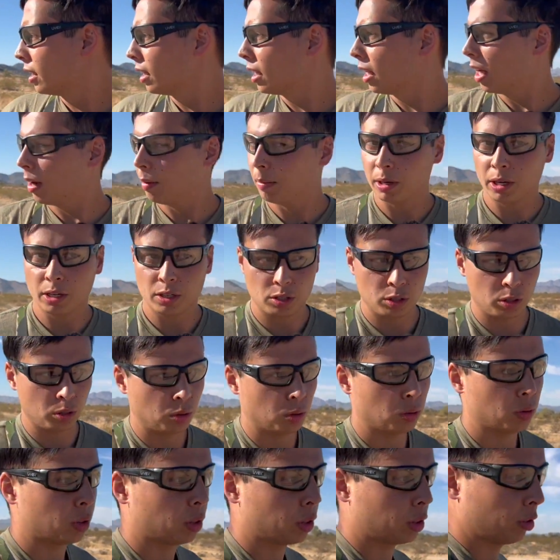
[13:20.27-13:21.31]
I'm gonna
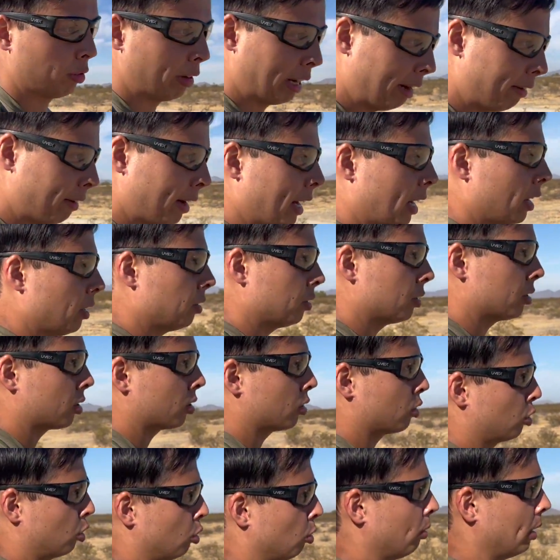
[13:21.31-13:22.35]
do 3 rounds,
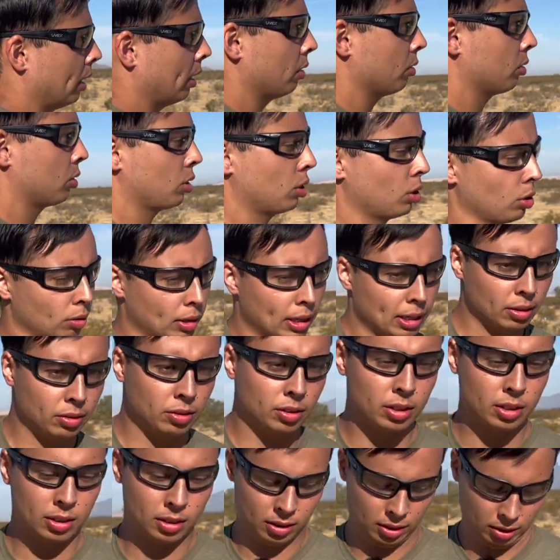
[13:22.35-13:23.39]
2 rounds, 2
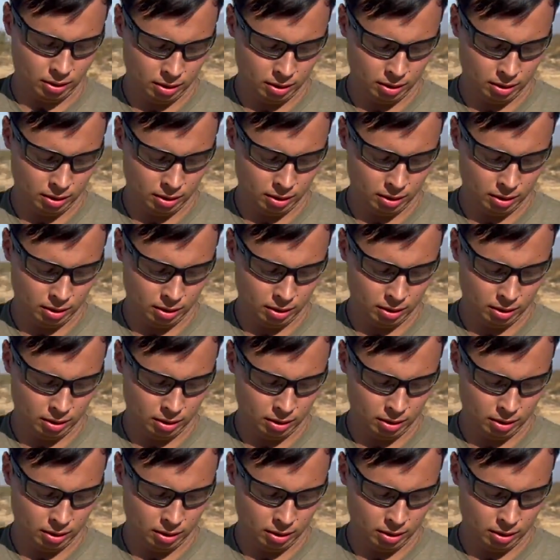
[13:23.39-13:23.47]
rounds.